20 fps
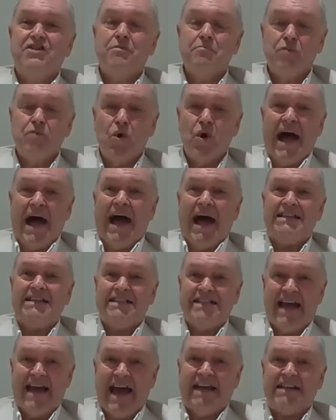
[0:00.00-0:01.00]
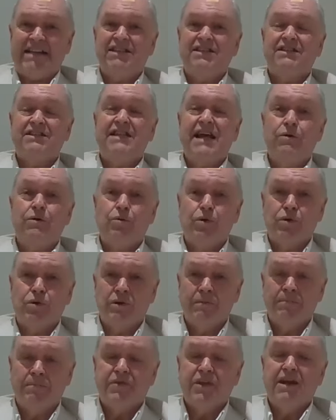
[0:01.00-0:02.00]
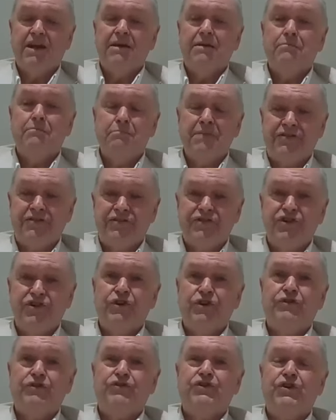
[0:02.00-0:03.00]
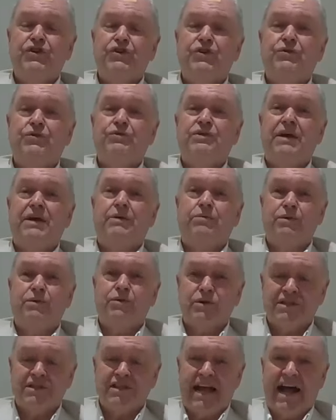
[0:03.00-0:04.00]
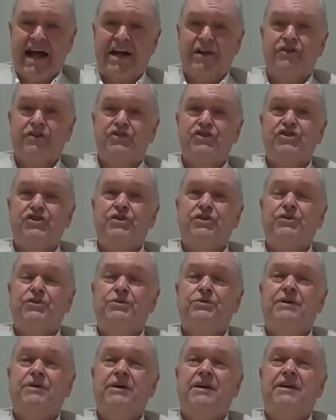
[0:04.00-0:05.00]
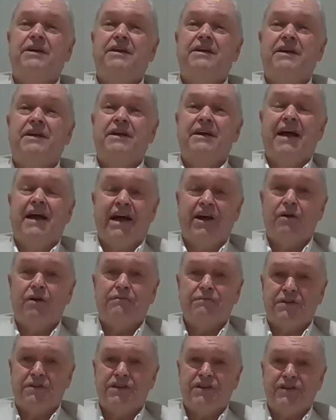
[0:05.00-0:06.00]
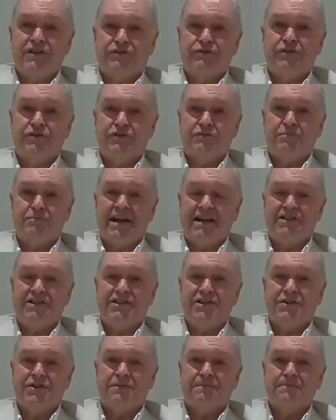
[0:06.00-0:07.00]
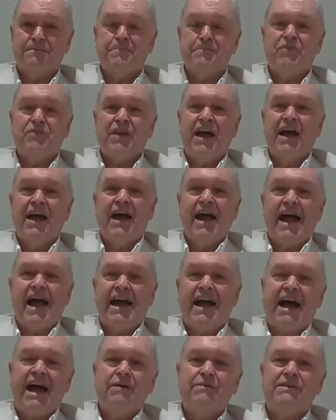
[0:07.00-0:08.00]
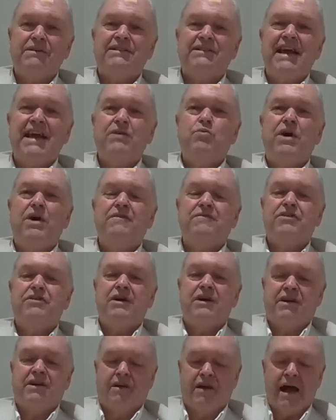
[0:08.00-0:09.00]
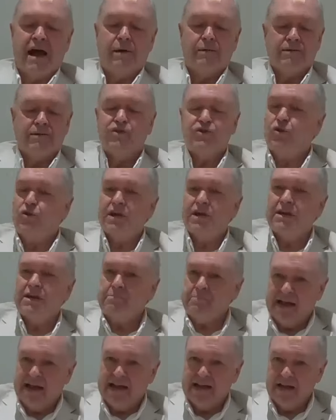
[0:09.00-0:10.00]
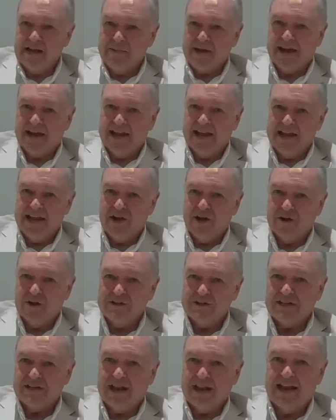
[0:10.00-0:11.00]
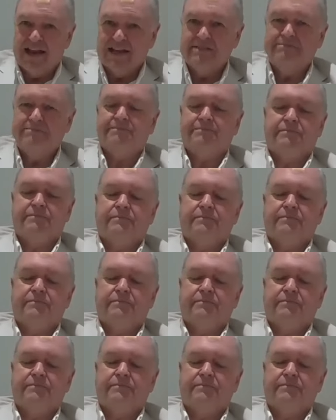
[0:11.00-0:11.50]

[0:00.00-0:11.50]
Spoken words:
More attached, they will misuse you, they will look down at you and often disrespect you. And I would say I was talking mainly about ego today.